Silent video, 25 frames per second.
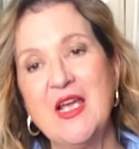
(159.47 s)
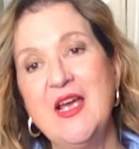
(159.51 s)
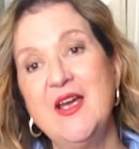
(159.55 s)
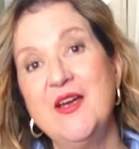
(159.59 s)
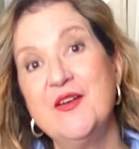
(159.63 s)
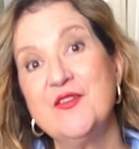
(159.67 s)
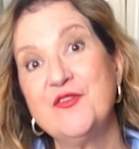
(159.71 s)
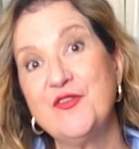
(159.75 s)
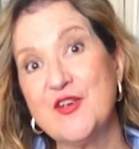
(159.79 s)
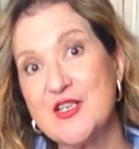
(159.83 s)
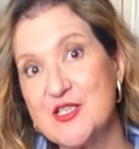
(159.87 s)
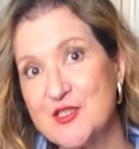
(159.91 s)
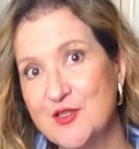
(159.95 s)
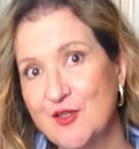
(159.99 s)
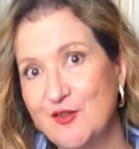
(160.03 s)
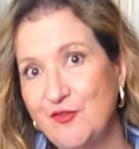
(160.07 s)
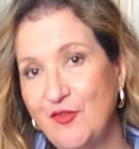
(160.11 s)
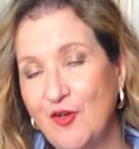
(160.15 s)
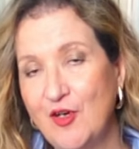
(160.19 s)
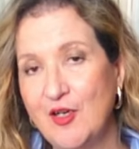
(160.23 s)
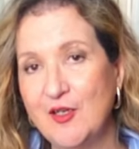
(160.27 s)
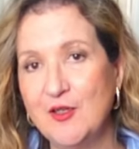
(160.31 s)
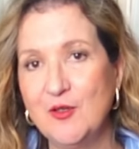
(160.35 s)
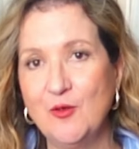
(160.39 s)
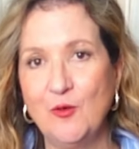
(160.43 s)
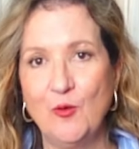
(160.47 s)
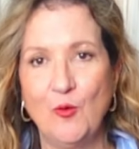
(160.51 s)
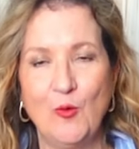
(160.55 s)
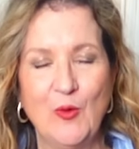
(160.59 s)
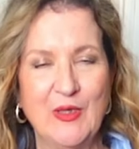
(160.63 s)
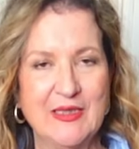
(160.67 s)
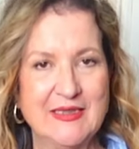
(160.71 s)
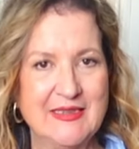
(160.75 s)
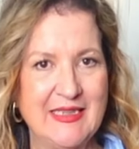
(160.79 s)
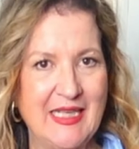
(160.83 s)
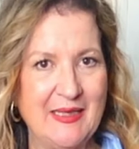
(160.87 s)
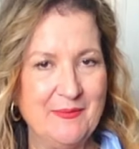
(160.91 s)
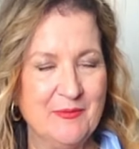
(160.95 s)
first of all,
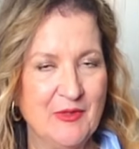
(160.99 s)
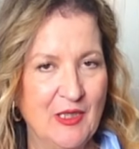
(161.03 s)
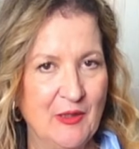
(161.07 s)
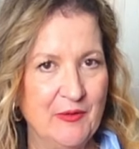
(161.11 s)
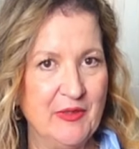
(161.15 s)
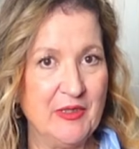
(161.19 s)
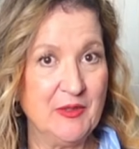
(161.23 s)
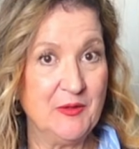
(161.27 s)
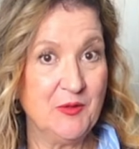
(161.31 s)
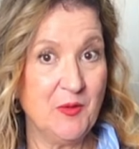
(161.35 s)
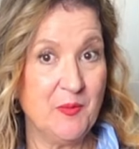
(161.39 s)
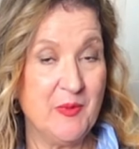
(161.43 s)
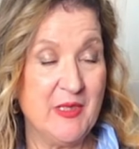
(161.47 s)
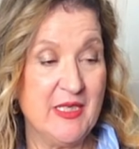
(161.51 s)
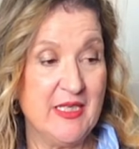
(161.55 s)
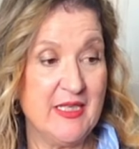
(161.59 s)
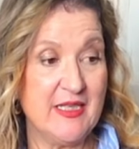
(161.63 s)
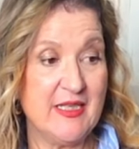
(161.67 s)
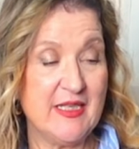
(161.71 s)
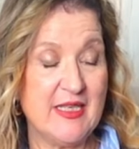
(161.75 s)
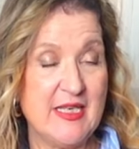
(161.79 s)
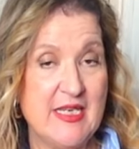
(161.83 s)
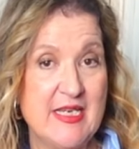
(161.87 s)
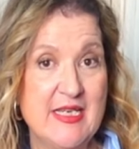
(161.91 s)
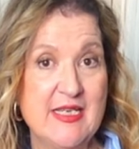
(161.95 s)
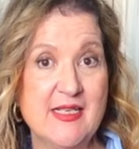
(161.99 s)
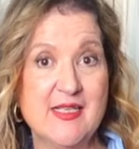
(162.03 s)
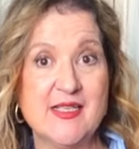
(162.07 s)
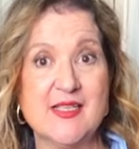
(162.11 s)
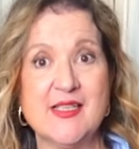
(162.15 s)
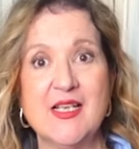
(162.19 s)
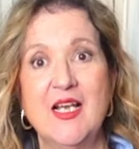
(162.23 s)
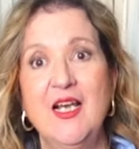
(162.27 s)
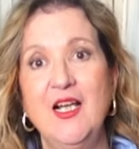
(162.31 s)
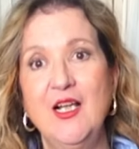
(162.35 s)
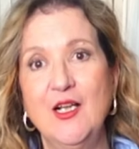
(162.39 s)
what I'm going to be is